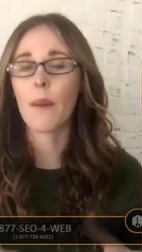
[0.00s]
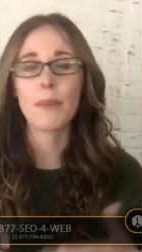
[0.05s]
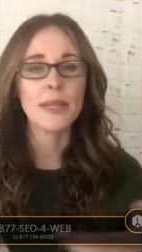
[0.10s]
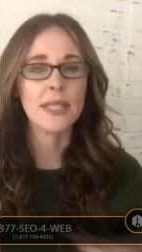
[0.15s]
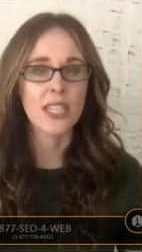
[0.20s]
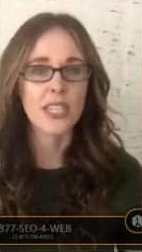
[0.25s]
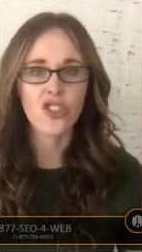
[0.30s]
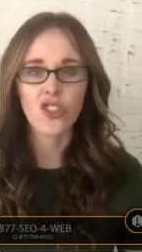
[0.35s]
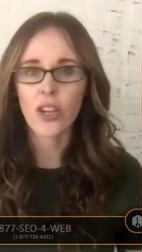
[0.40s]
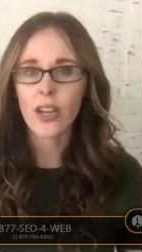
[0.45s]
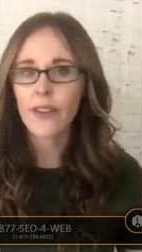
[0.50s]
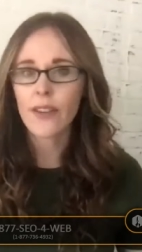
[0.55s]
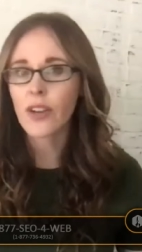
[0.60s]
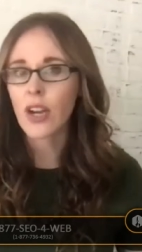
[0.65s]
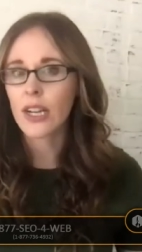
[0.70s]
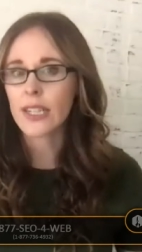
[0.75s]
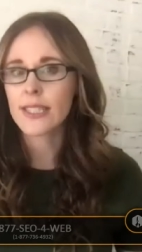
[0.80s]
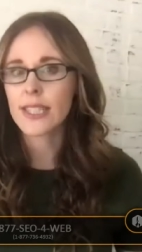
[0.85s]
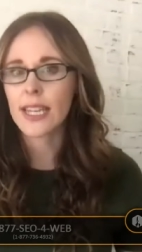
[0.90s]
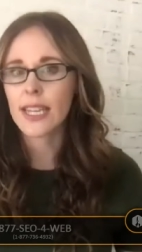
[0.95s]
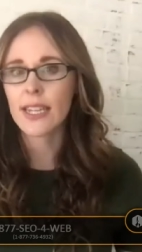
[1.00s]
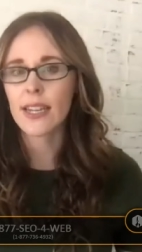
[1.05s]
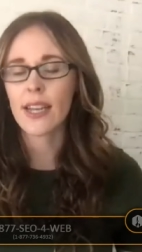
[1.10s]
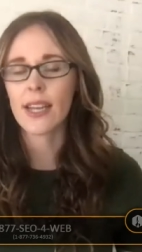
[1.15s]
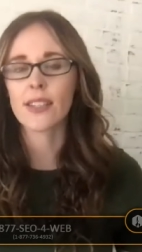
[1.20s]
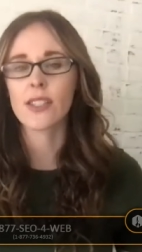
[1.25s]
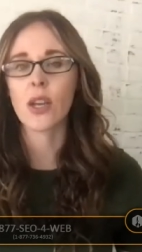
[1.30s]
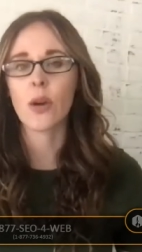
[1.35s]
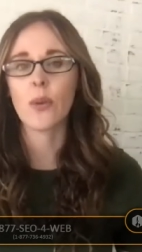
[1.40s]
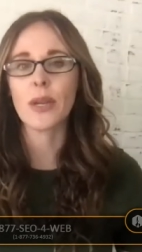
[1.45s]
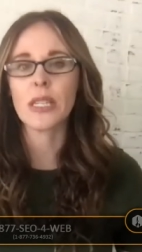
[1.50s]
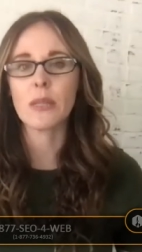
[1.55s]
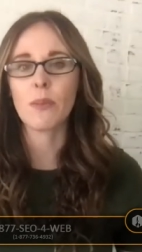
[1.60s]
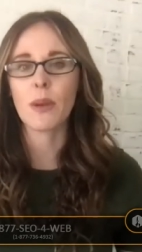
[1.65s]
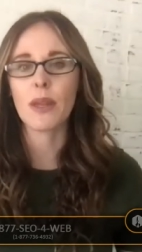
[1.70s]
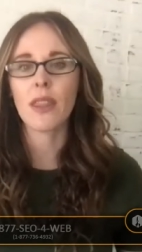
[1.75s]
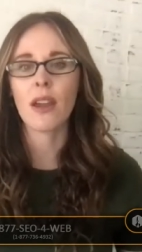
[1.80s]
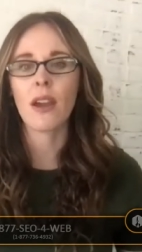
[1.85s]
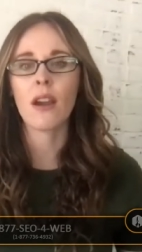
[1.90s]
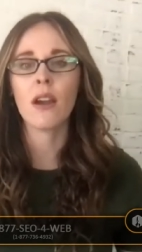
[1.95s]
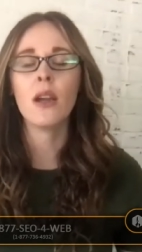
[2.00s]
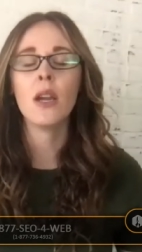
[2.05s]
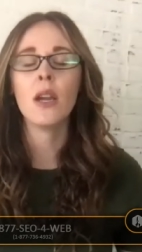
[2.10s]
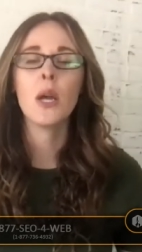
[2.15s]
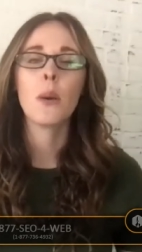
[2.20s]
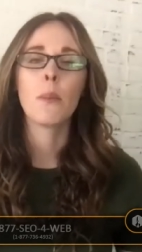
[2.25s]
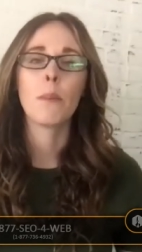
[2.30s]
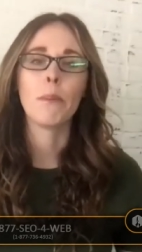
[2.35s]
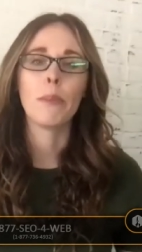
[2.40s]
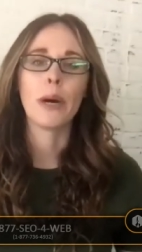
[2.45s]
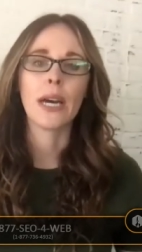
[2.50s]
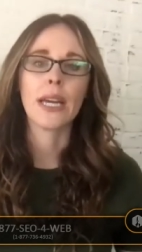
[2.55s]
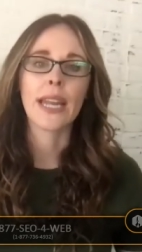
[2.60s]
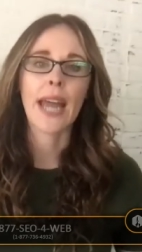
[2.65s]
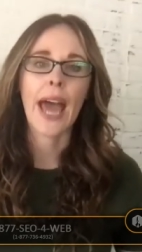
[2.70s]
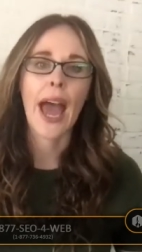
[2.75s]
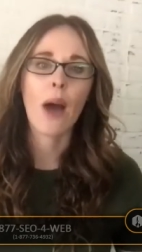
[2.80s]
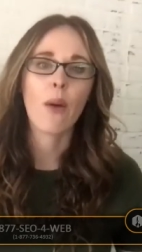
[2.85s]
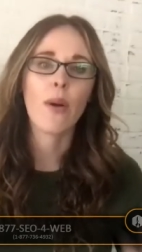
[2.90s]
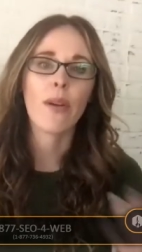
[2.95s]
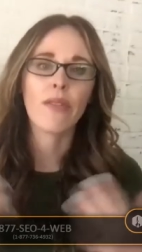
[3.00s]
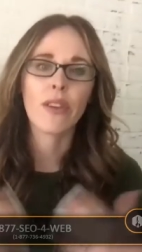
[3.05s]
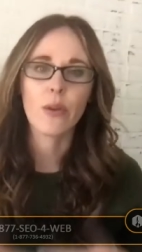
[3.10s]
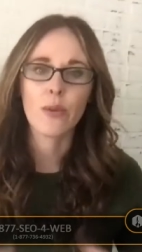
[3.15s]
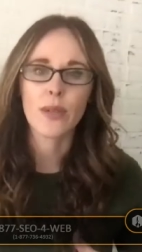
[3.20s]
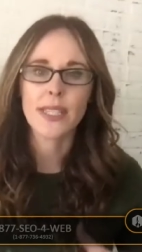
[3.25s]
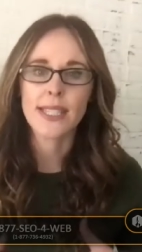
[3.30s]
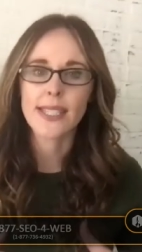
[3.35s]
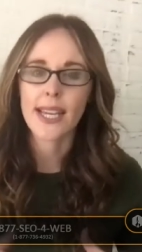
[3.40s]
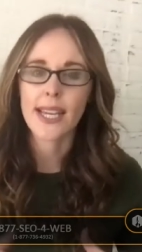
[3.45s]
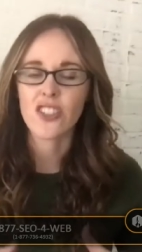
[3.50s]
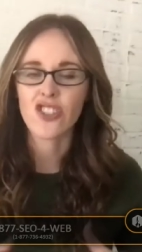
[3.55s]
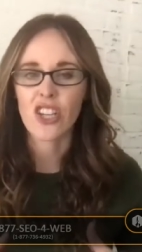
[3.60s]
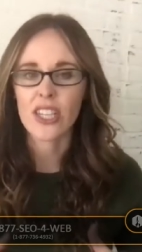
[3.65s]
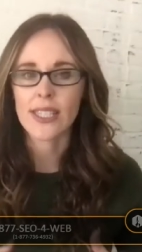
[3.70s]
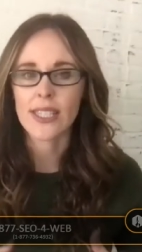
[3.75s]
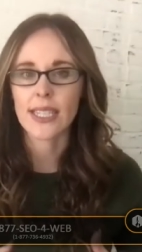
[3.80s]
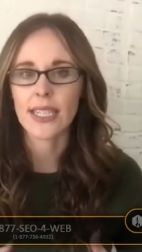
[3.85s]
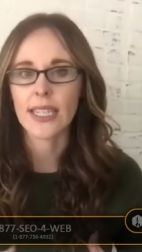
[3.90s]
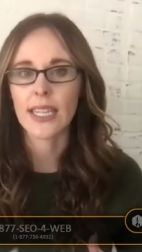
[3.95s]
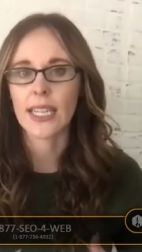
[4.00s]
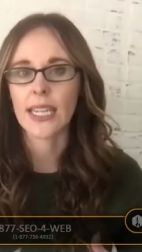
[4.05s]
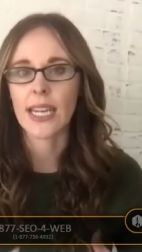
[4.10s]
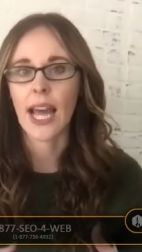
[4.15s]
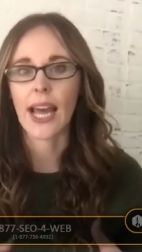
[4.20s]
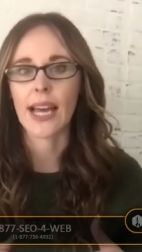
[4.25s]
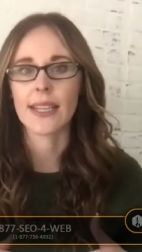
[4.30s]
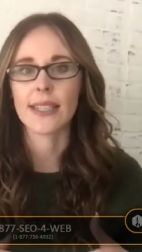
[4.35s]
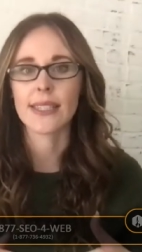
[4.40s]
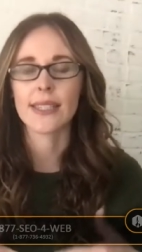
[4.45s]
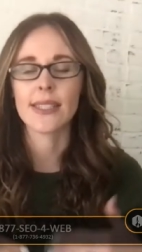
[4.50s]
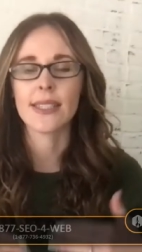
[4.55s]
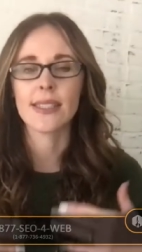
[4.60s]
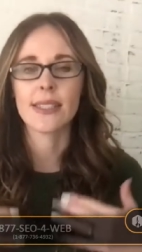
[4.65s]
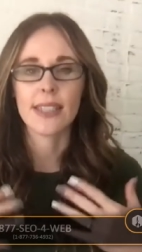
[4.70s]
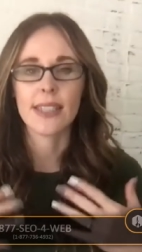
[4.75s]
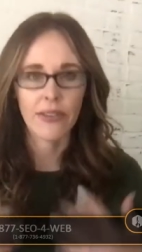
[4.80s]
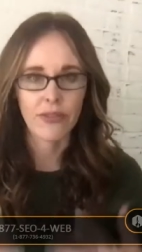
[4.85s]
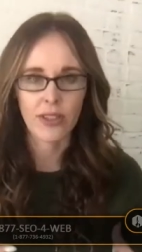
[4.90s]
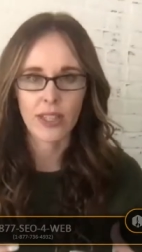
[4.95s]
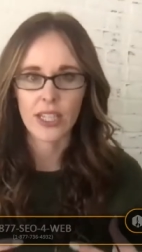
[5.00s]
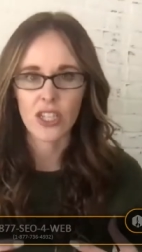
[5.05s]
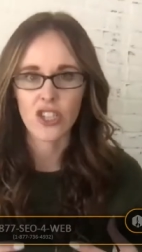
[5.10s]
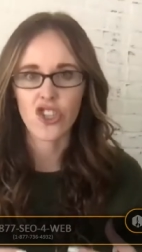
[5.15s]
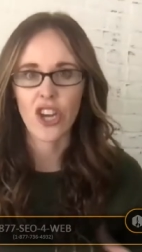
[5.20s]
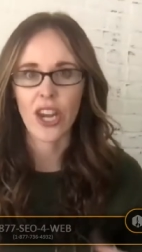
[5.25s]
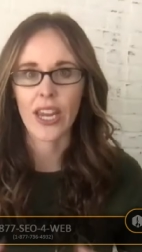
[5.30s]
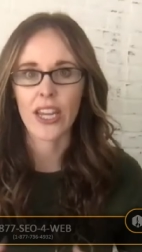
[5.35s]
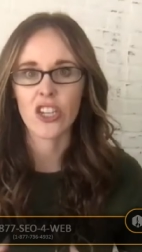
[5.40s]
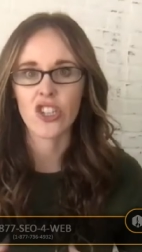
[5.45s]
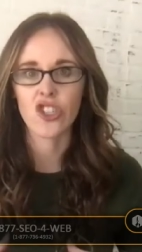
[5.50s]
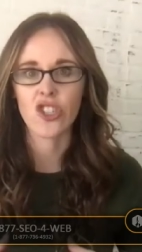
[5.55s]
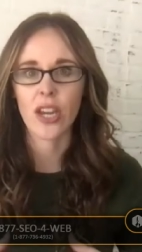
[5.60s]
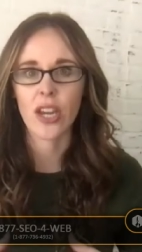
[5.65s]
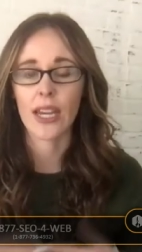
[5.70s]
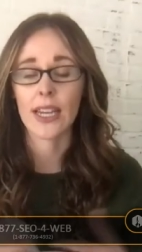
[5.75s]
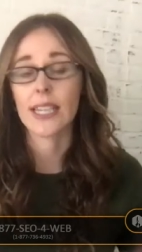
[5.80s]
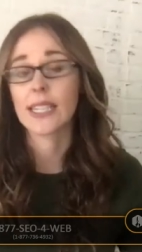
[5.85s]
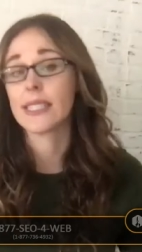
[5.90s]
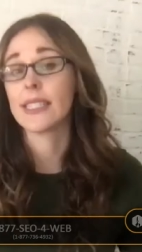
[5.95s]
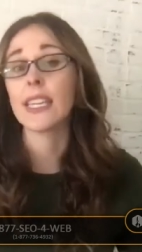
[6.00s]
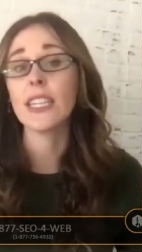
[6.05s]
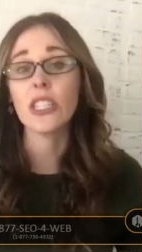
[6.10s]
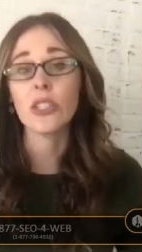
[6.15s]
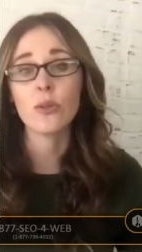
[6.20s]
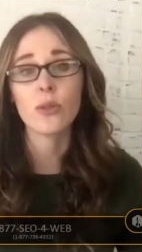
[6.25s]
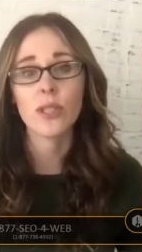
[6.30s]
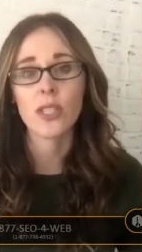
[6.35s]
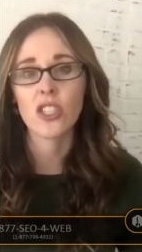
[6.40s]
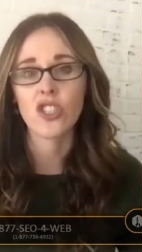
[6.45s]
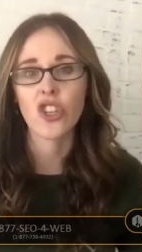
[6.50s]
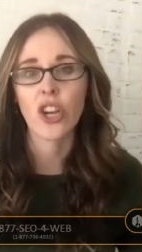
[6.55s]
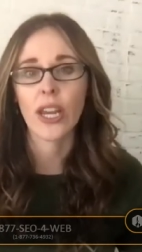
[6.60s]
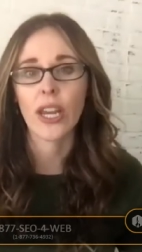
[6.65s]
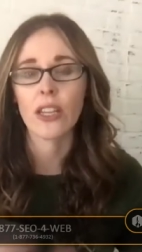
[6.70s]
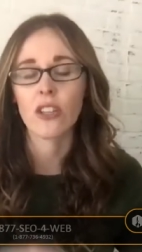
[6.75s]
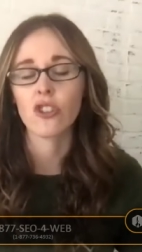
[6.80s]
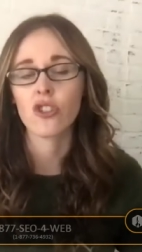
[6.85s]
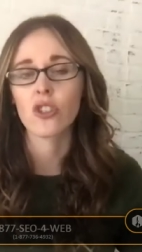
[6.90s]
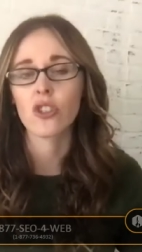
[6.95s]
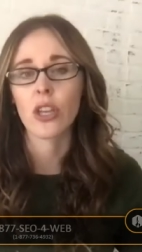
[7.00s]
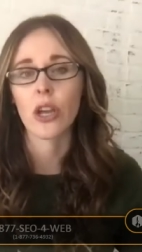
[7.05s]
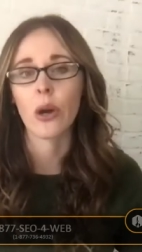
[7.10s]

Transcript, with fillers: competition of content has always been there, but how everyone's digesting it has definitely changed and continues to change.